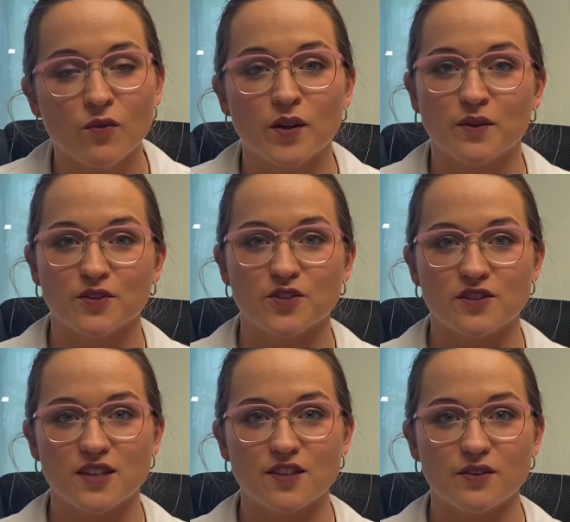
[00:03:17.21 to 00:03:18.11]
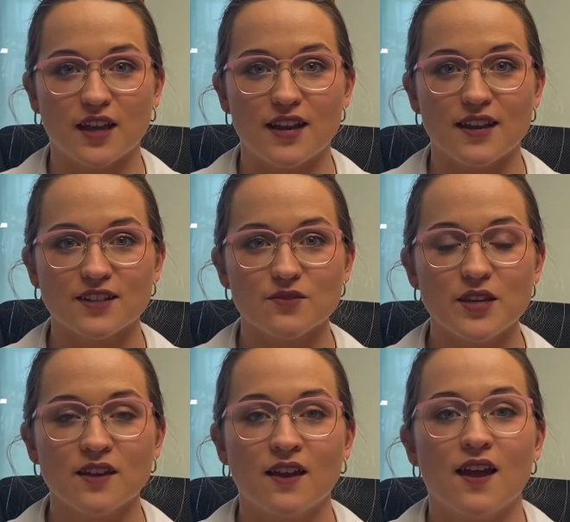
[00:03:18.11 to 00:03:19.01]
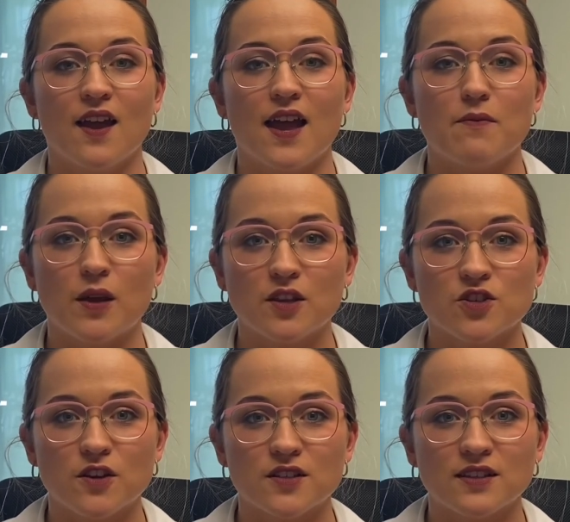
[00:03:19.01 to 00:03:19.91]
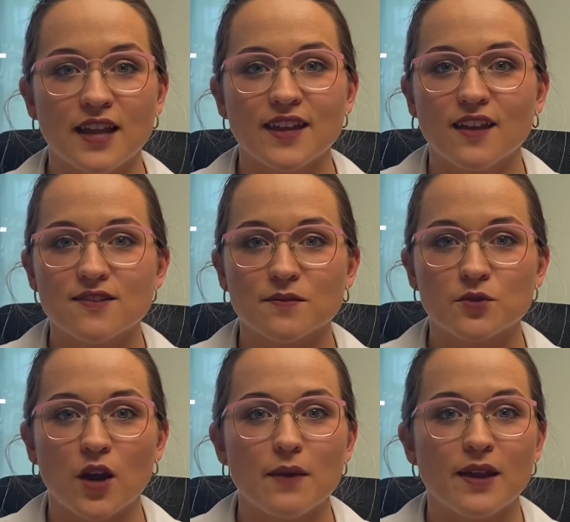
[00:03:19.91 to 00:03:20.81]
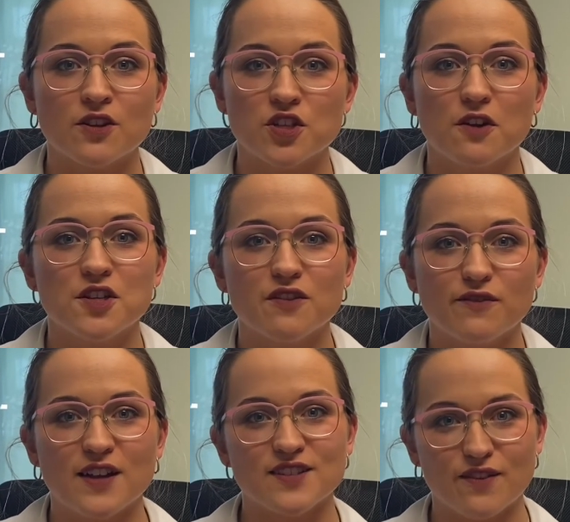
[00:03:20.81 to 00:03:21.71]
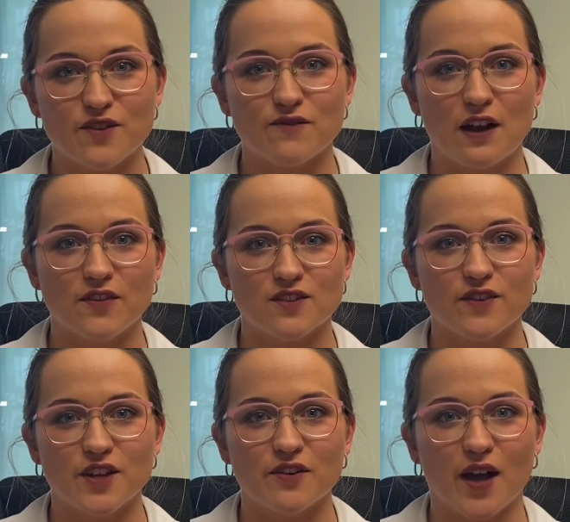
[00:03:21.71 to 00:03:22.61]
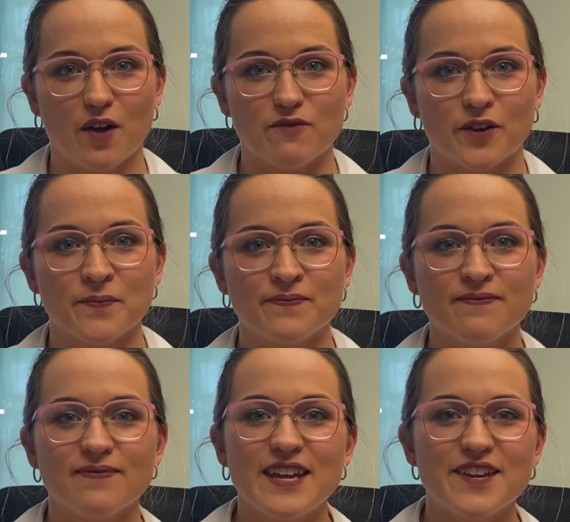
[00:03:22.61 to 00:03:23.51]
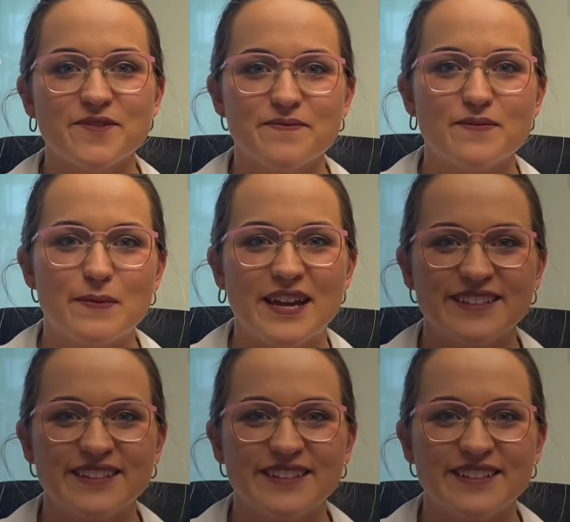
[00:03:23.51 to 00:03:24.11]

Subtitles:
We will see you again next week, and make sure to like and subscribe and share to your friends if you found this video helpful. Thank you. Bye-bye.